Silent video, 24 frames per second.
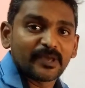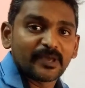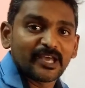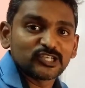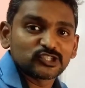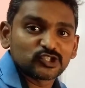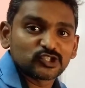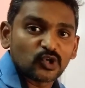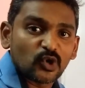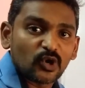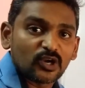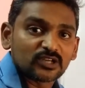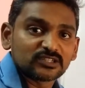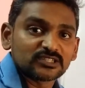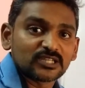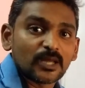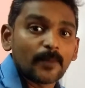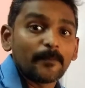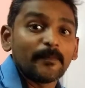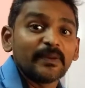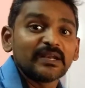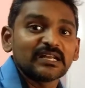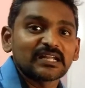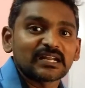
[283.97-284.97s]
based on
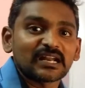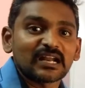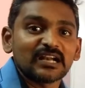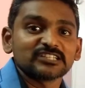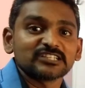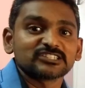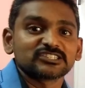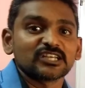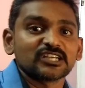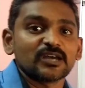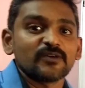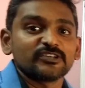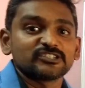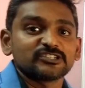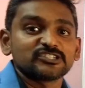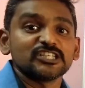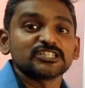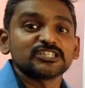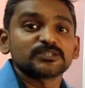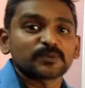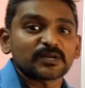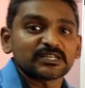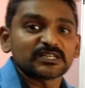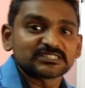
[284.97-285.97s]
the minerals which
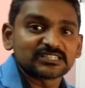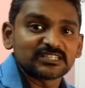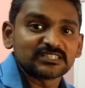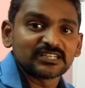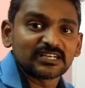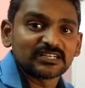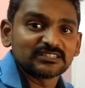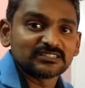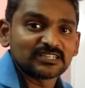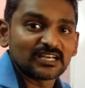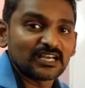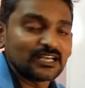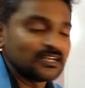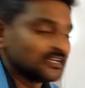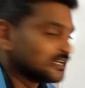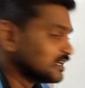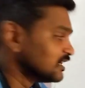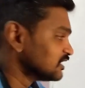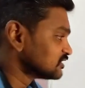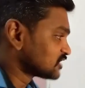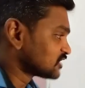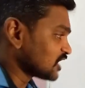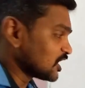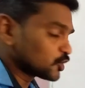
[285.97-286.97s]
is present in
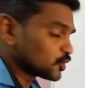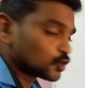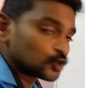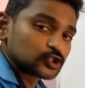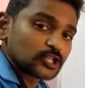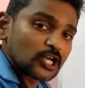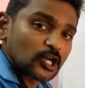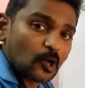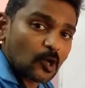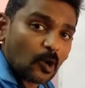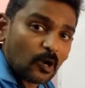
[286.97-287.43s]
the cell to cell